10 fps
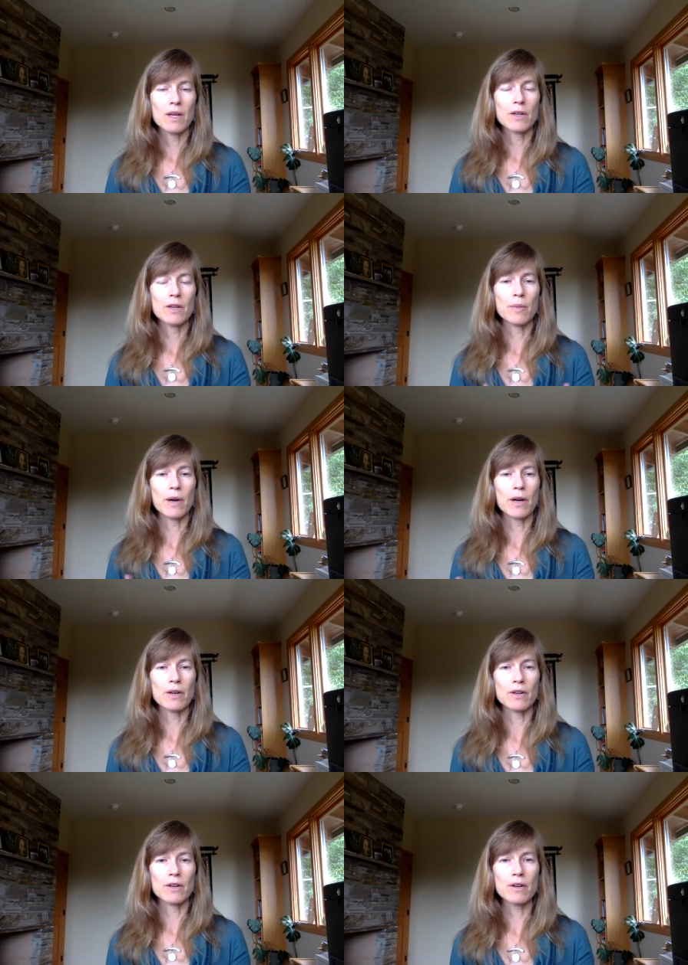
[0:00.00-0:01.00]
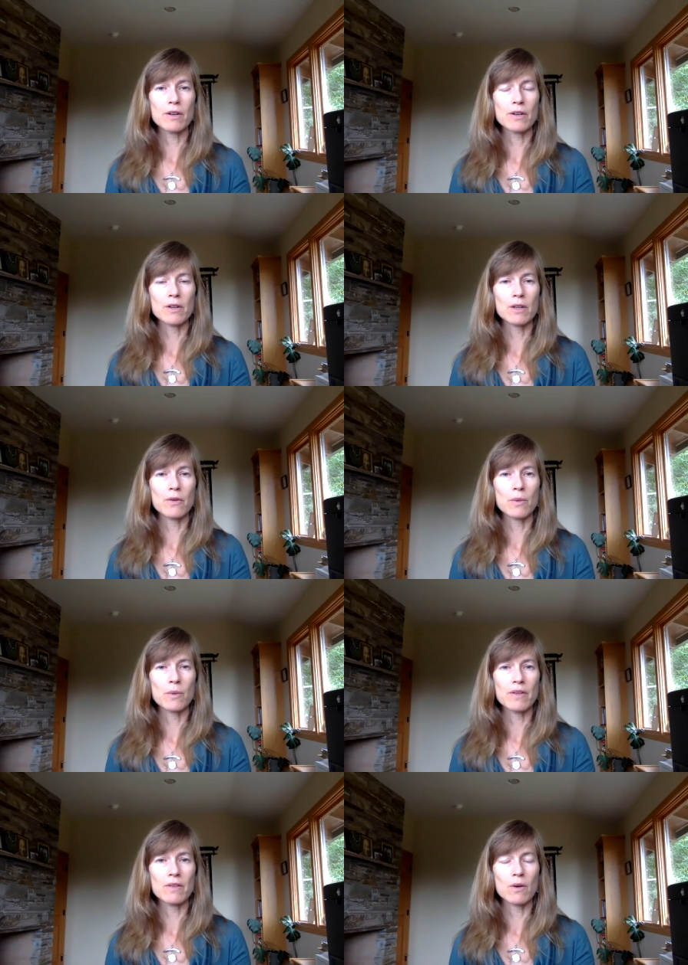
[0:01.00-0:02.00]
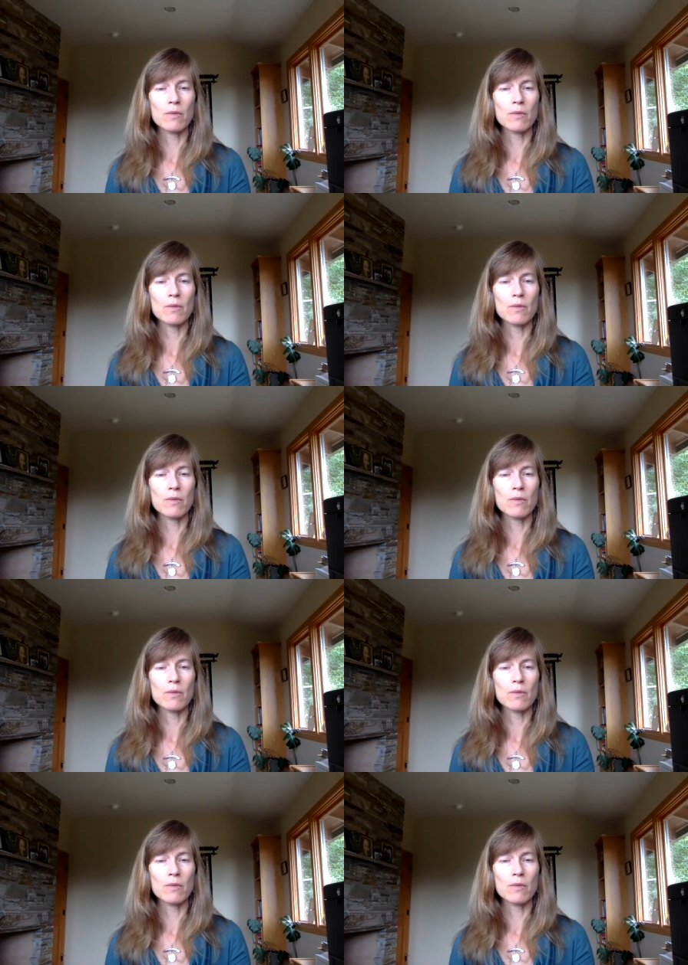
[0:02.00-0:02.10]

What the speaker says: Your partner, your close ones,